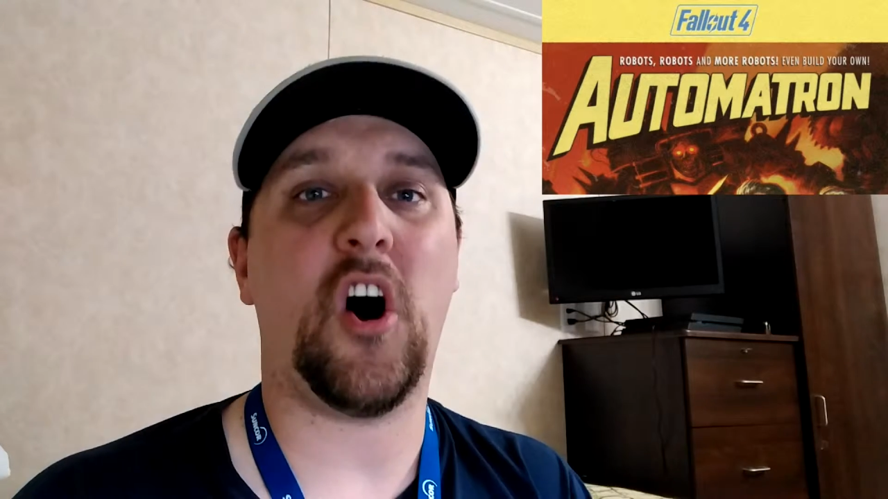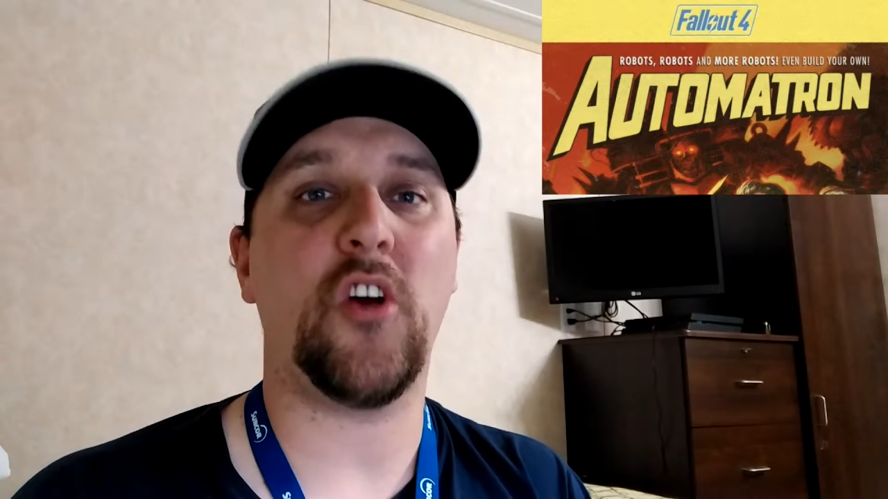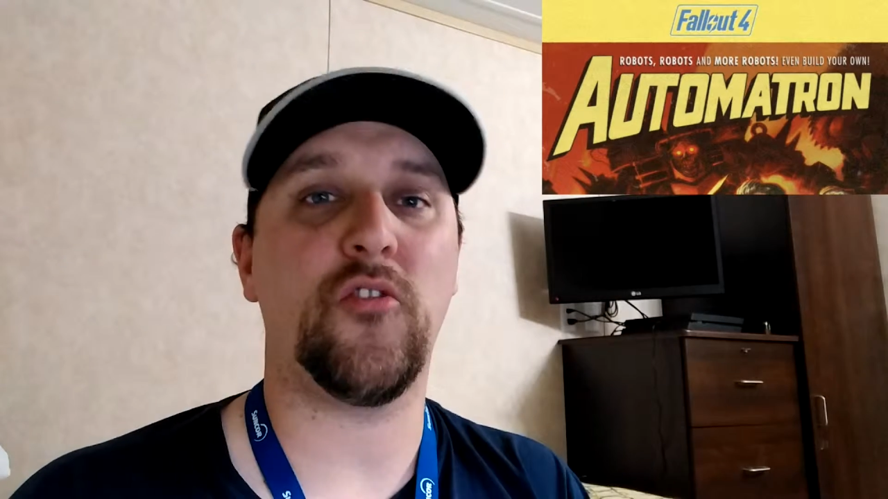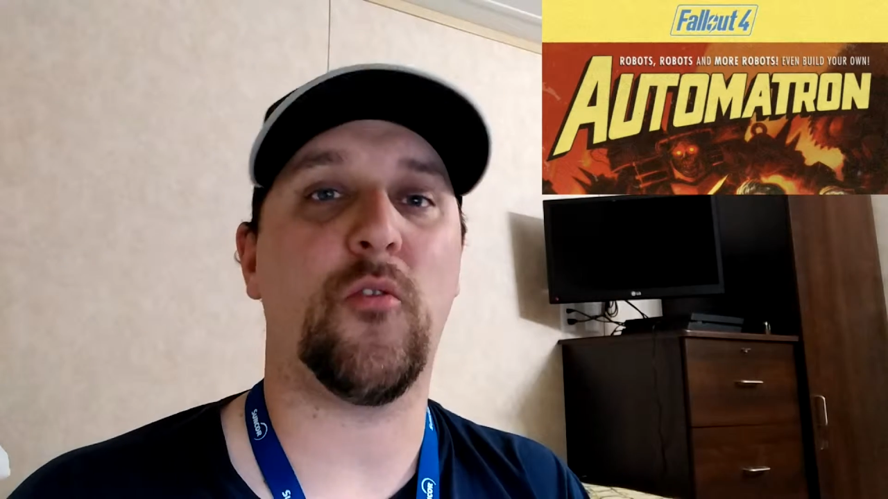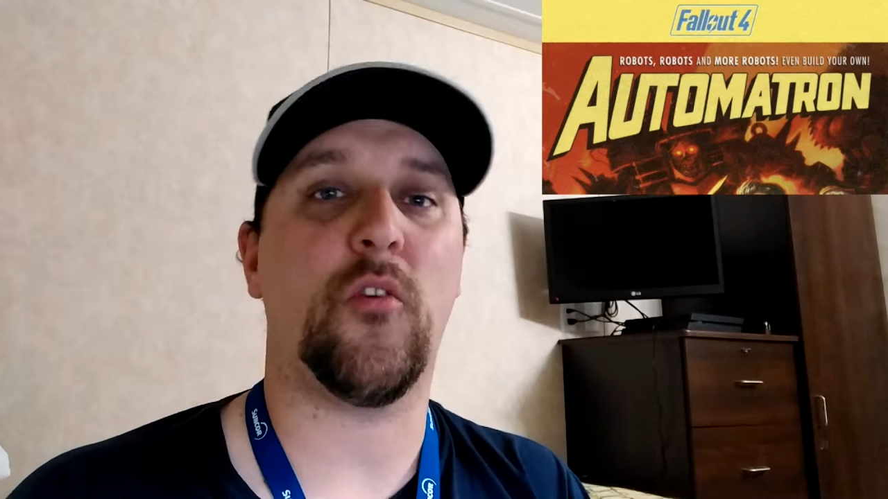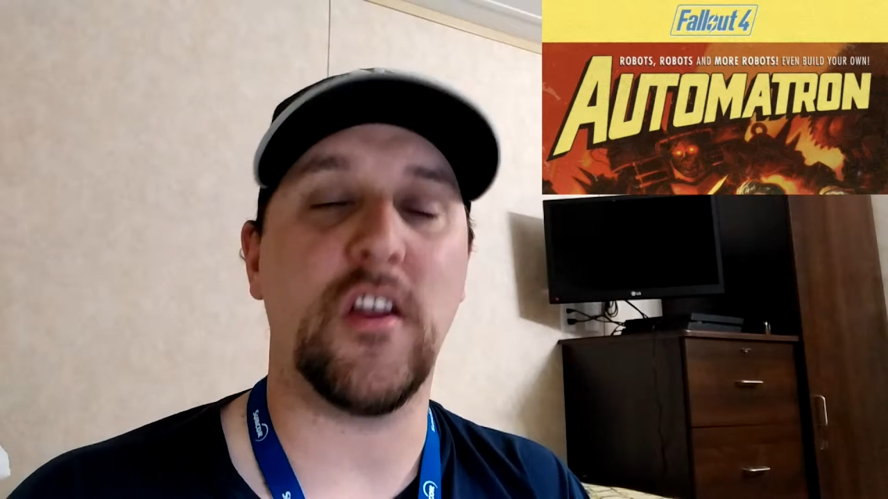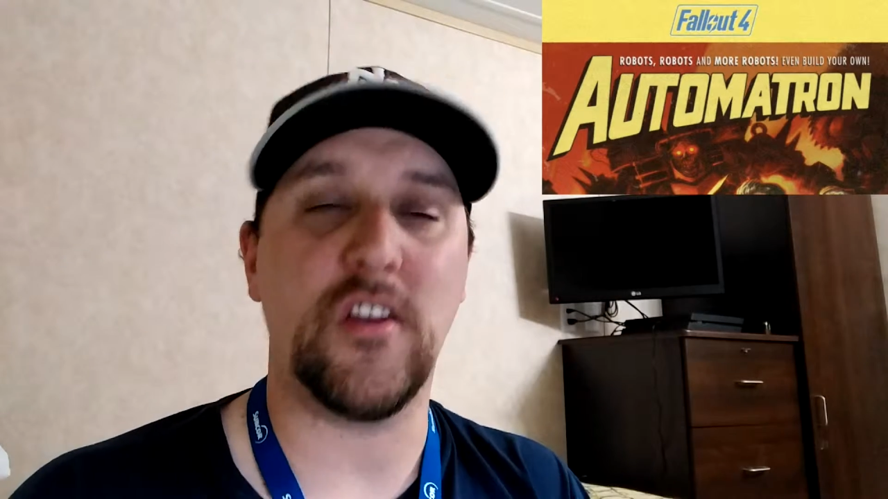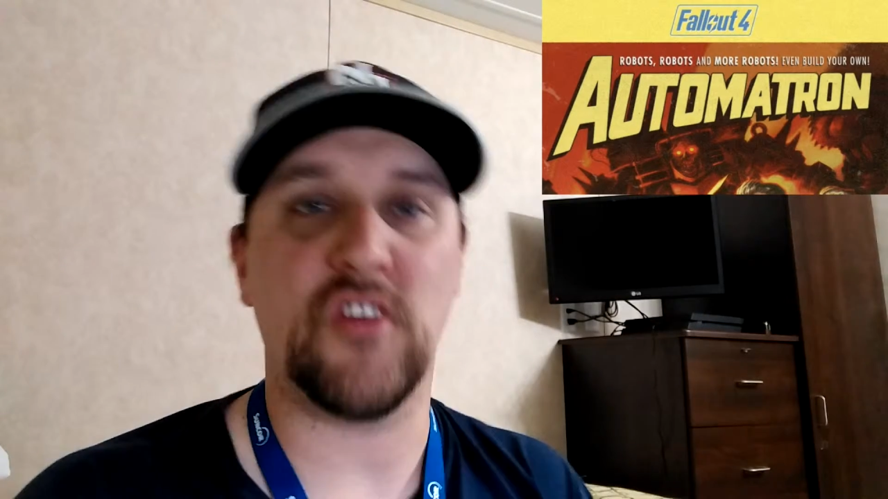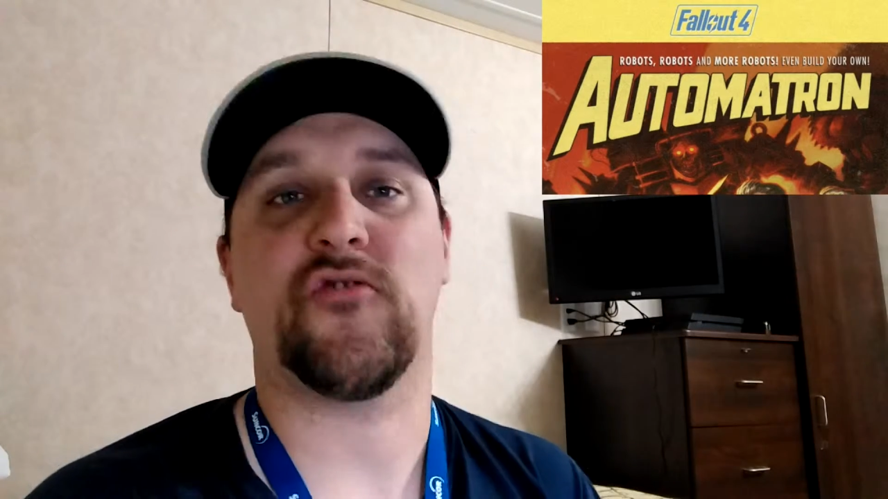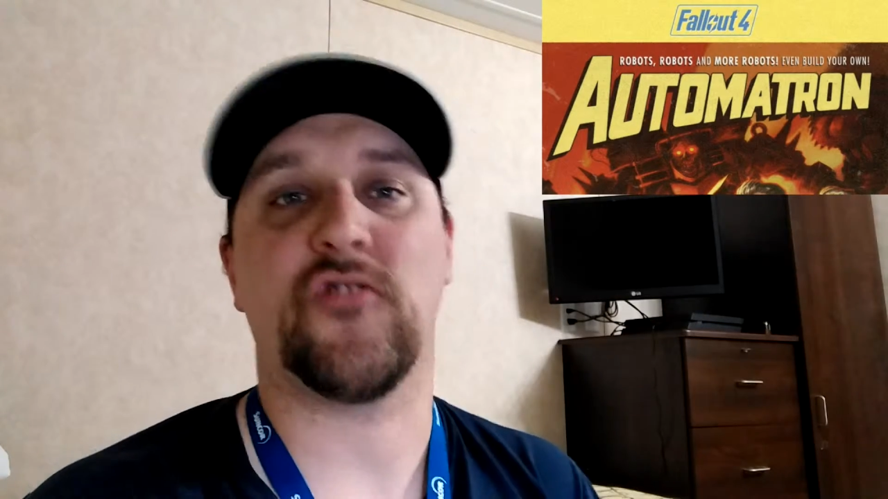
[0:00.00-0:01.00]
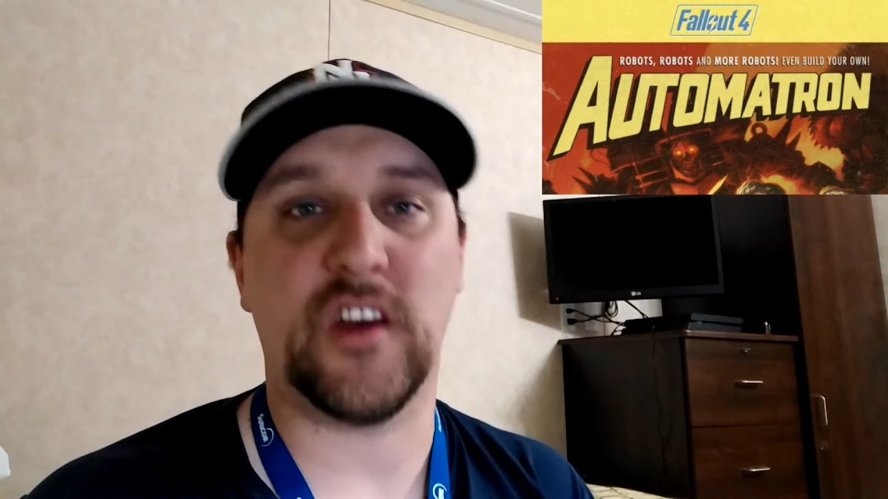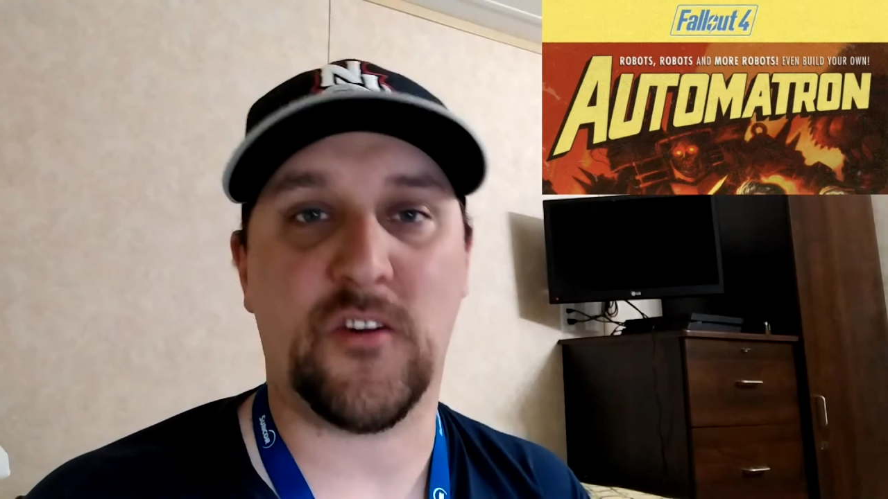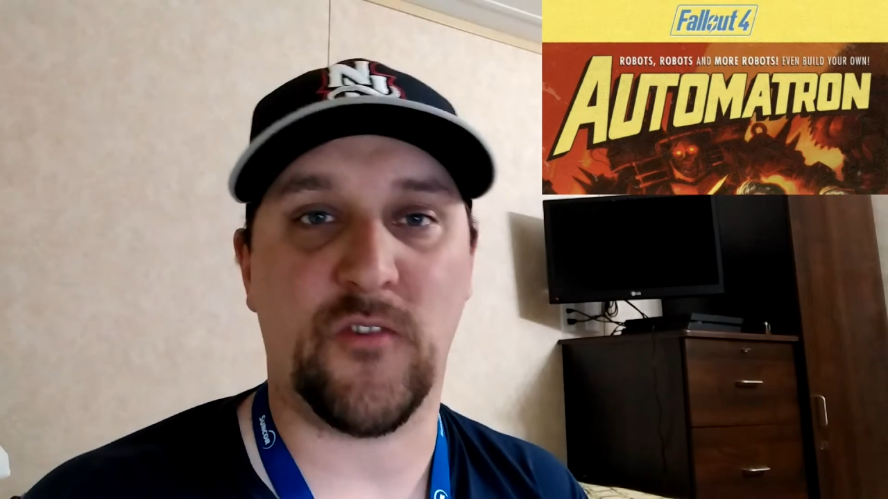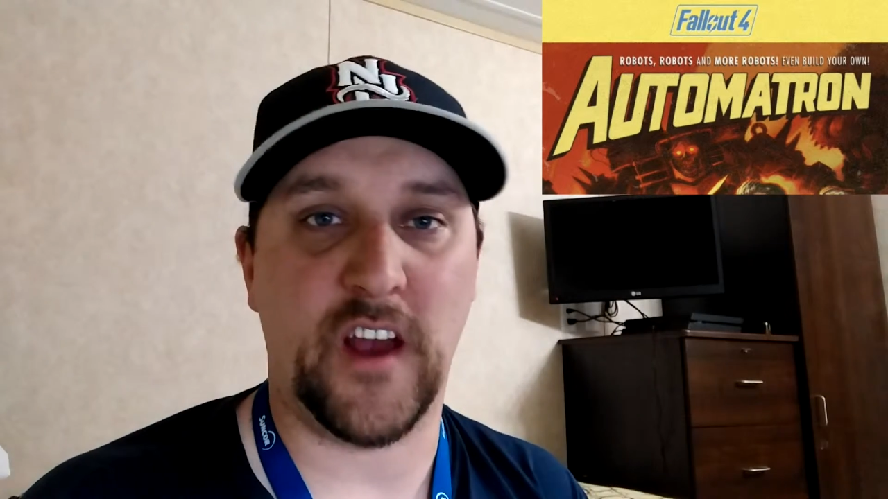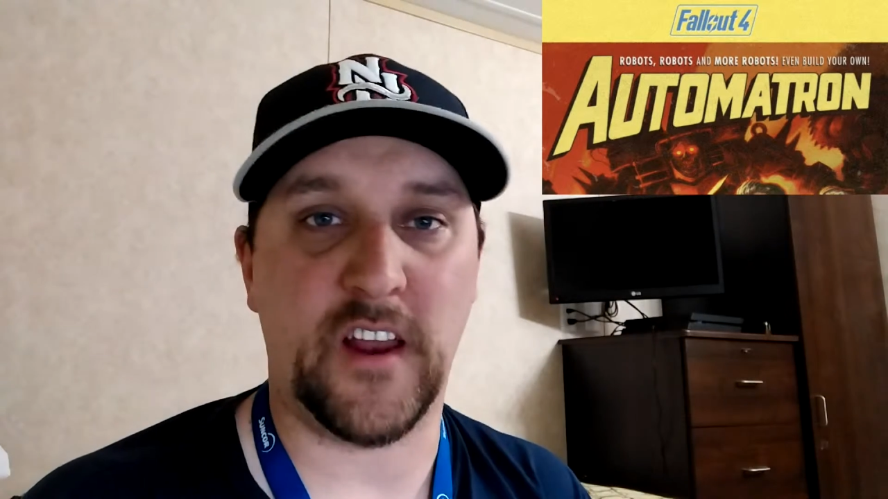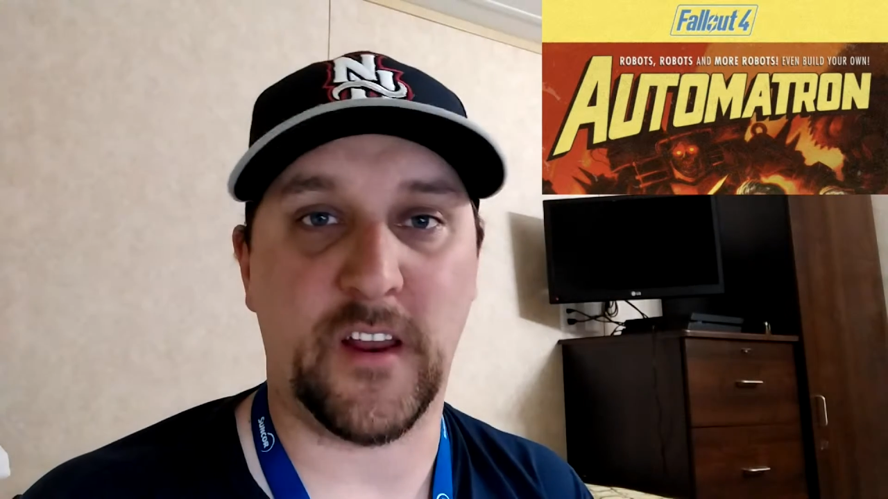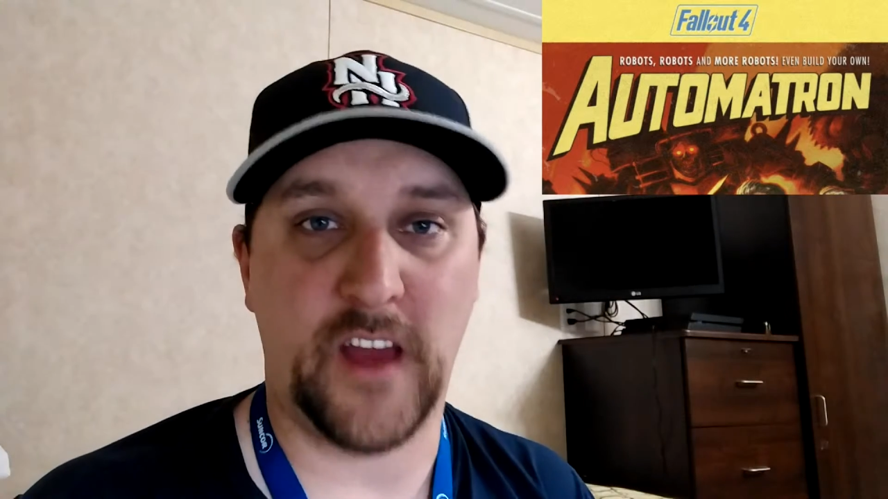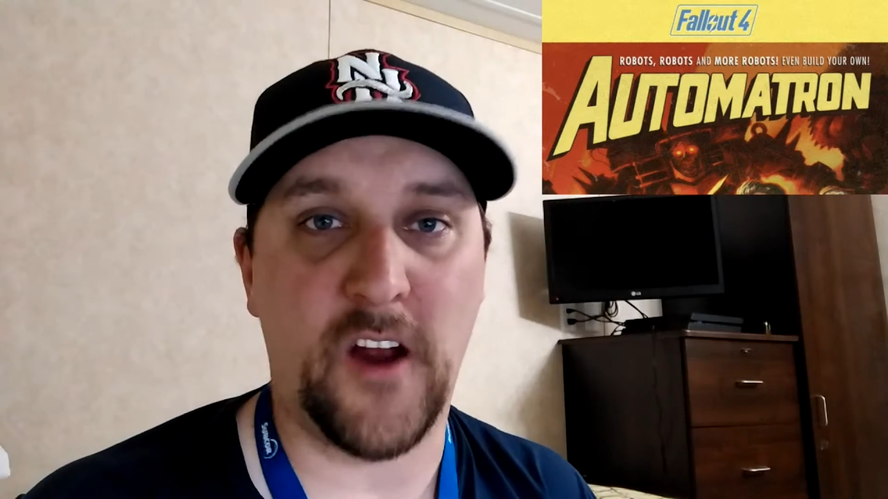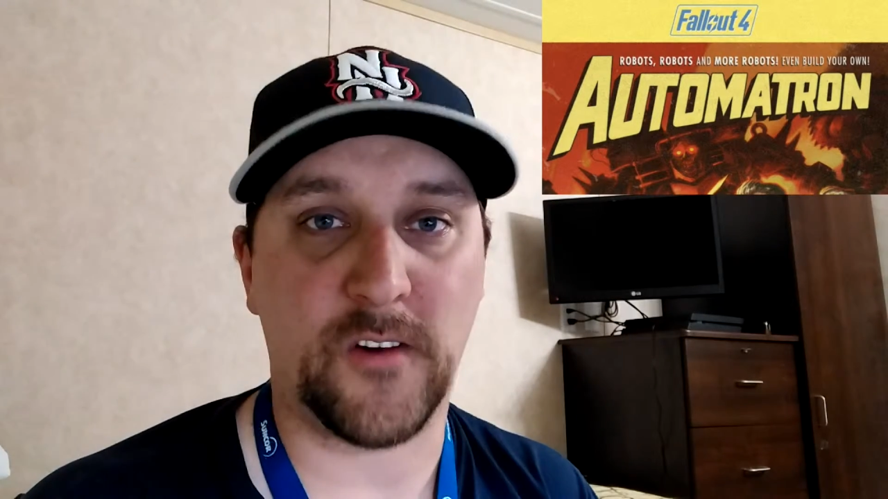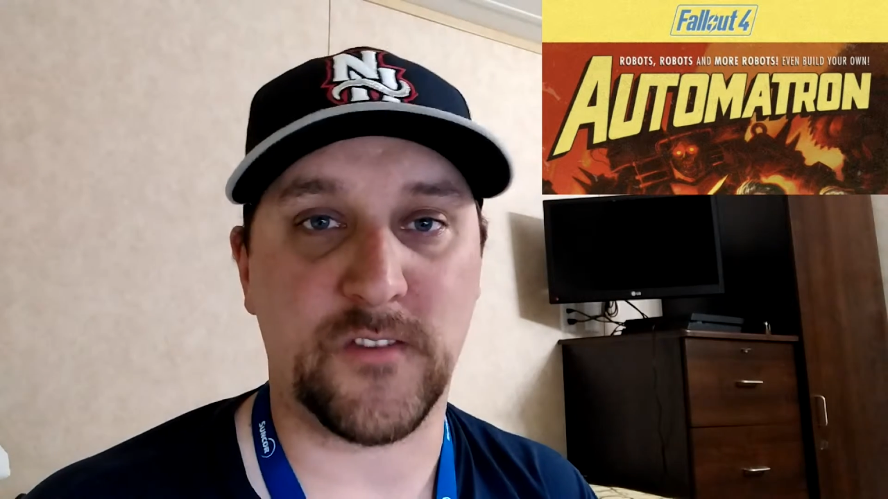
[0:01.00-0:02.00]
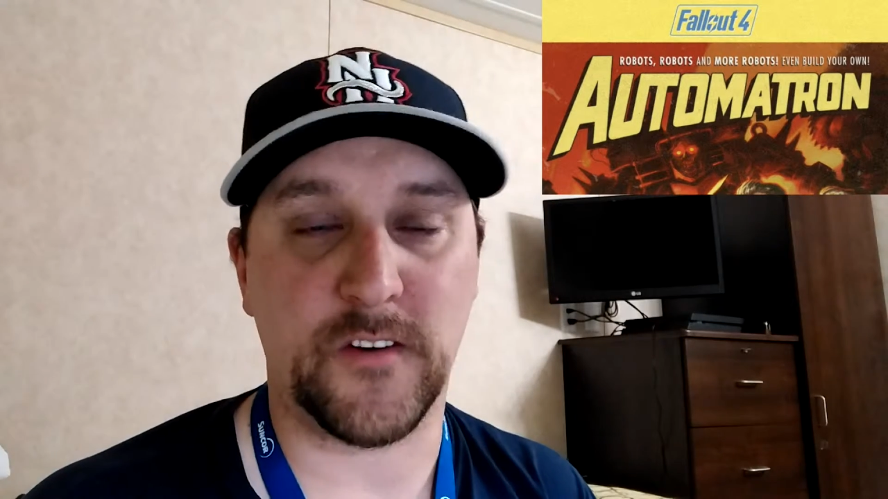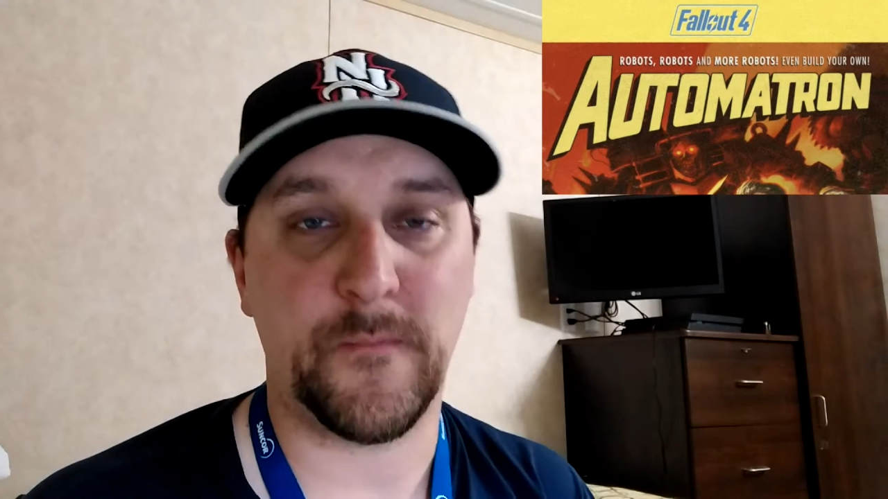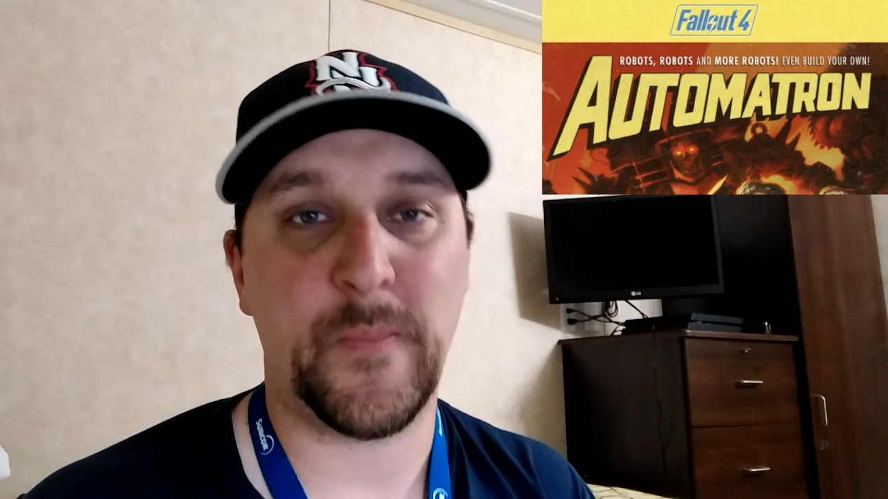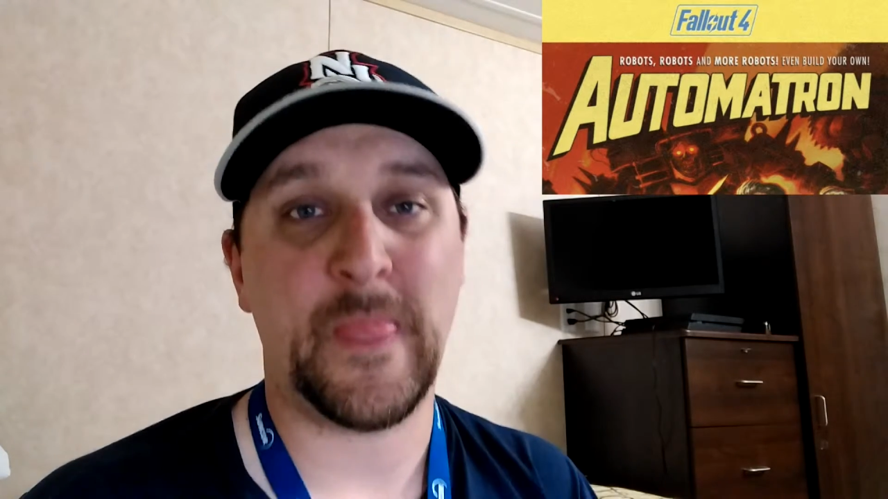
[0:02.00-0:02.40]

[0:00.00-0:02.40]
on your initially created character.